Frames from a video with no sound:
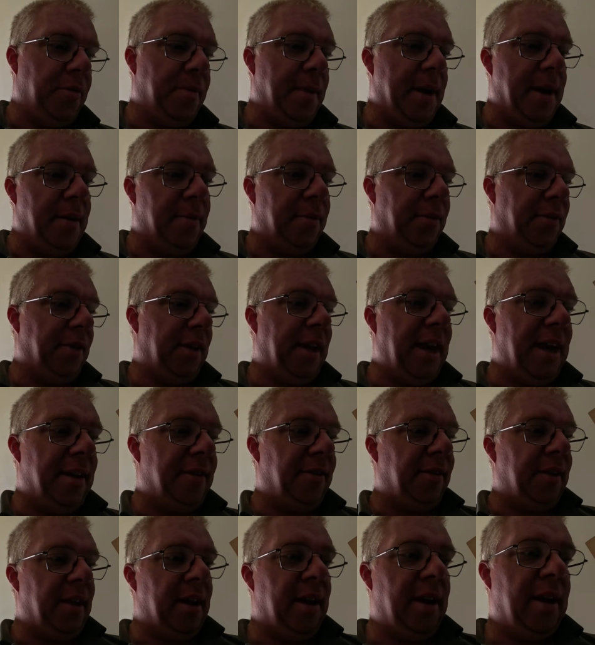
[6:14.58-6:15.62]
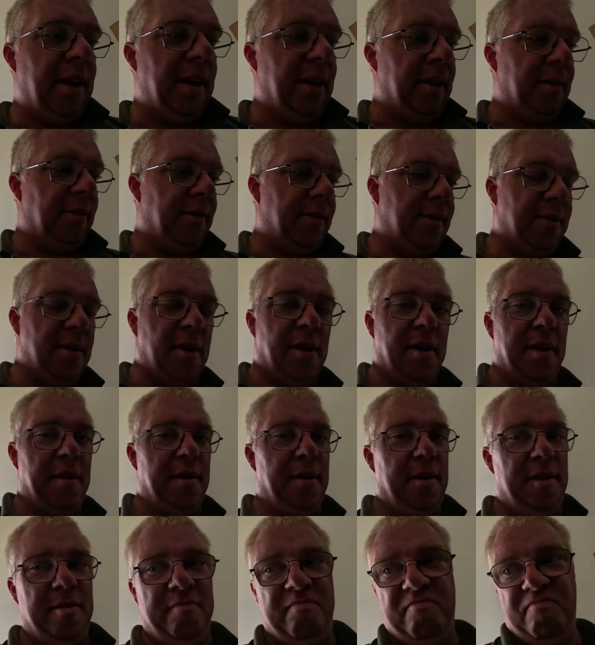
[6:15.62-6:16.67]
of pounds. The gasket is
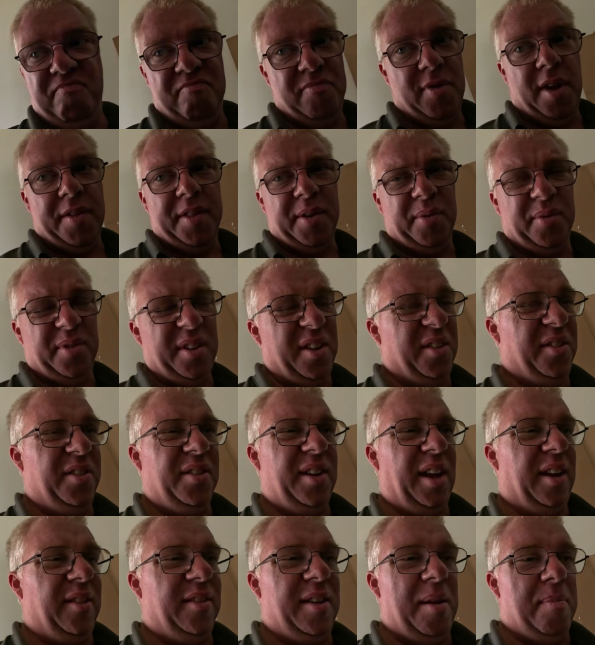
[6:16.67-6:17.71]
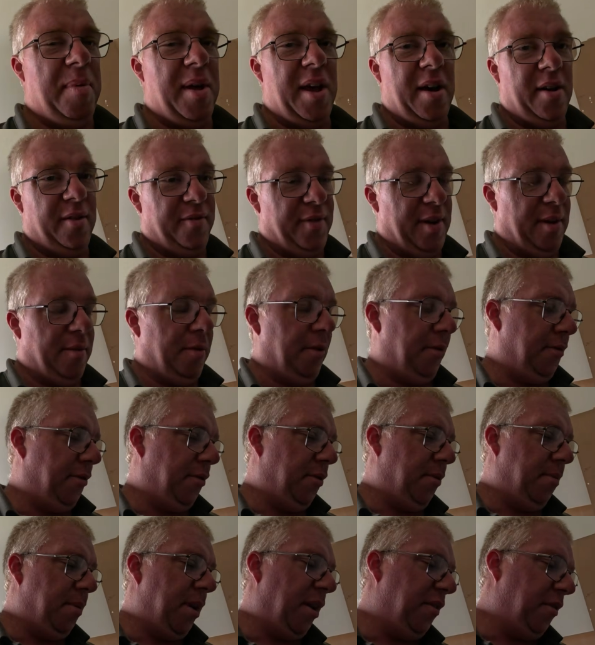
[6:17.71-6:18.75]
either, I think it was like 60p I found it
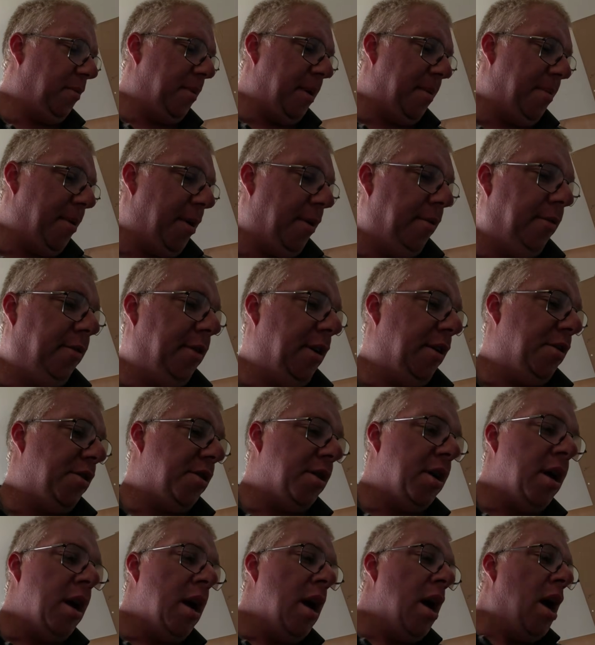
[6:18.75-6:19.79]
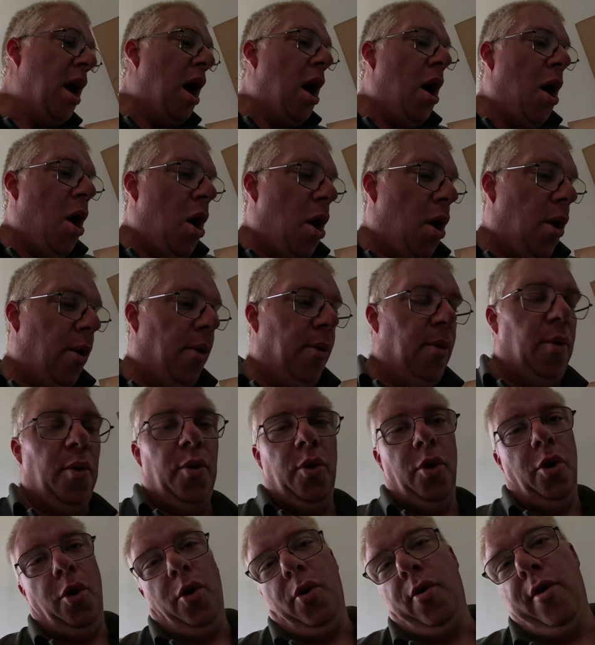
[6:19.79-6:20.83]
for, plus a bit of postage,
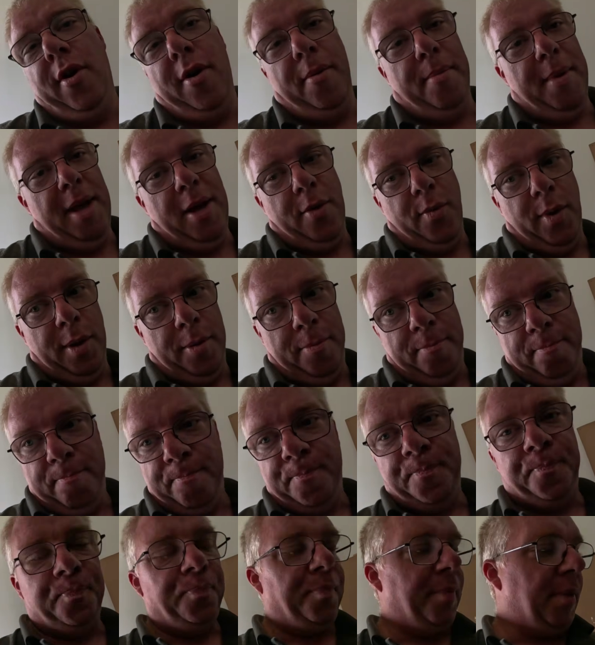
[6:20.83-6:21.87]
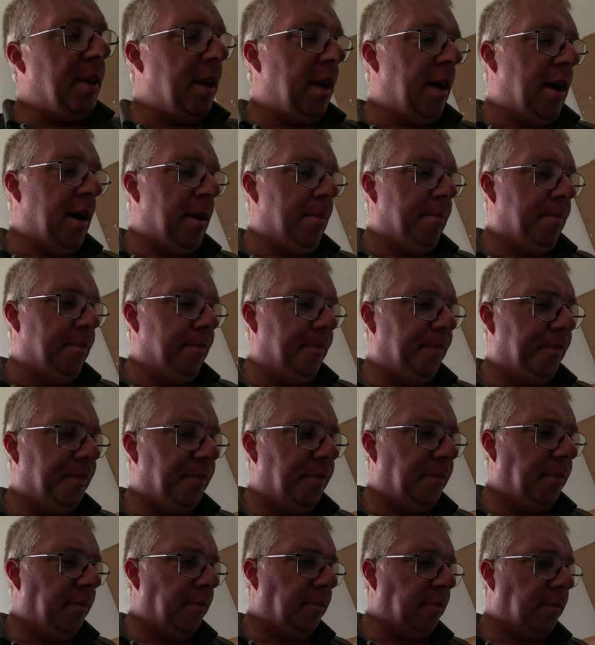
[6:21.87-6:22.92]
or I'll make one.
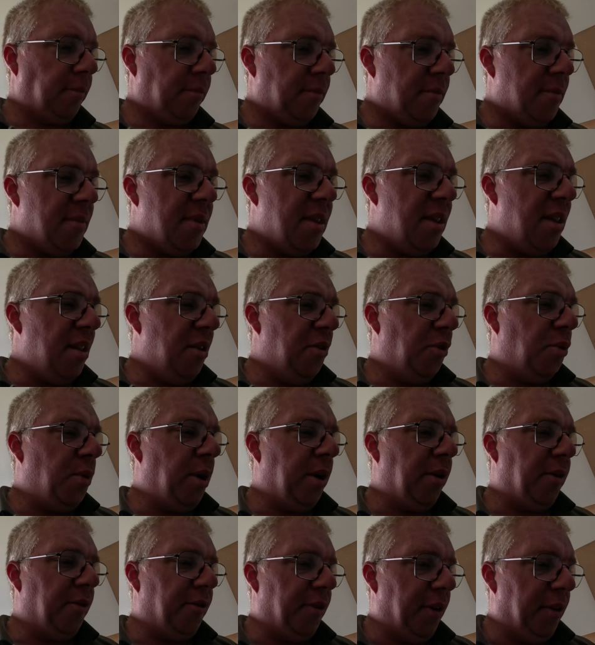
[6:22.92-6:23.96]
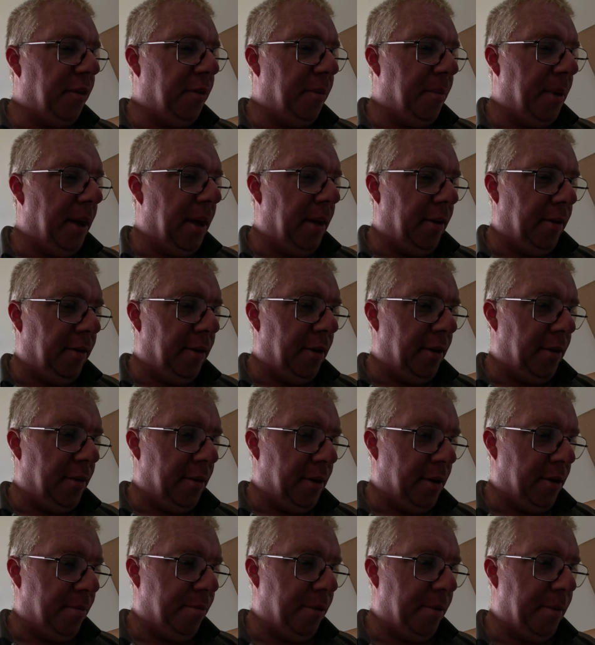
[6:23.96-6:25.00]
It's quite good fun to make, so
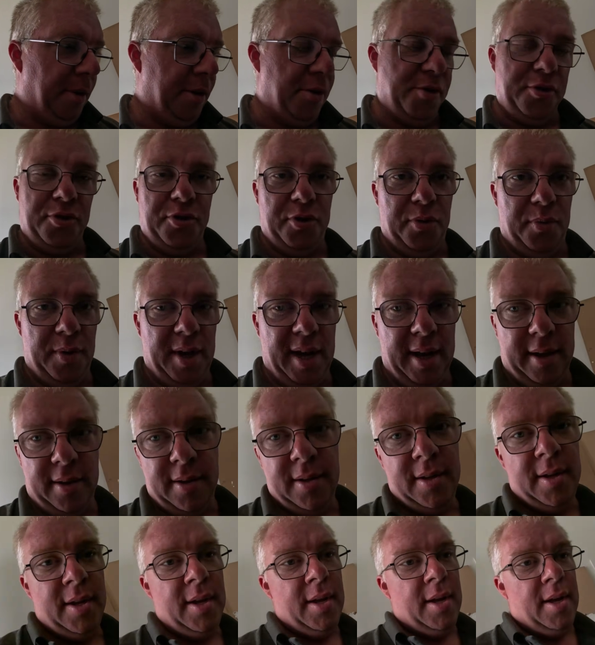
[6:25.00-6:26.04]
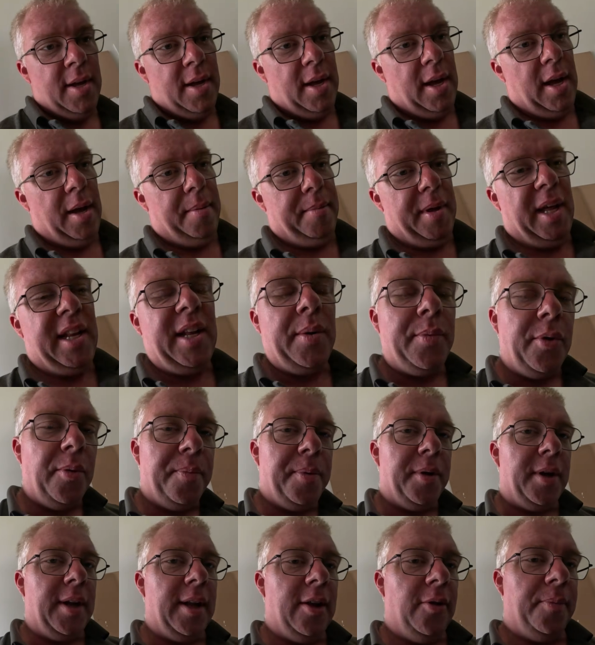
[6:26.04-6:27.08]
I'll probably just do that. And I will
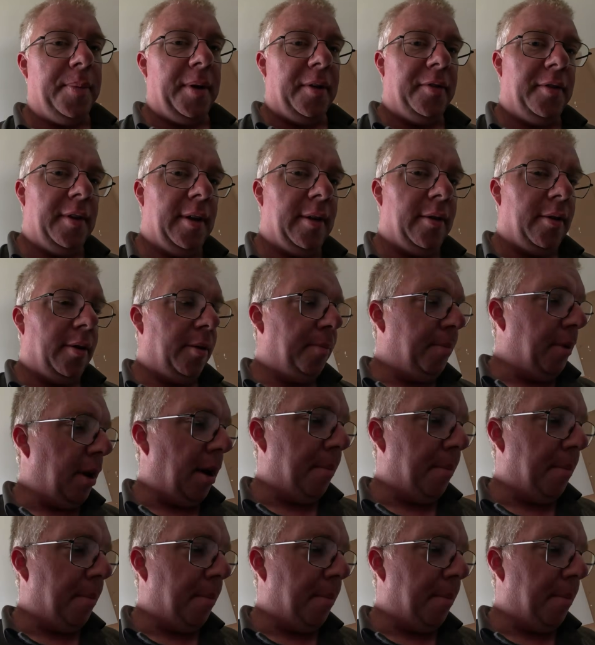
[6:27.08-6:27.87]
put a little bit of sealant on, but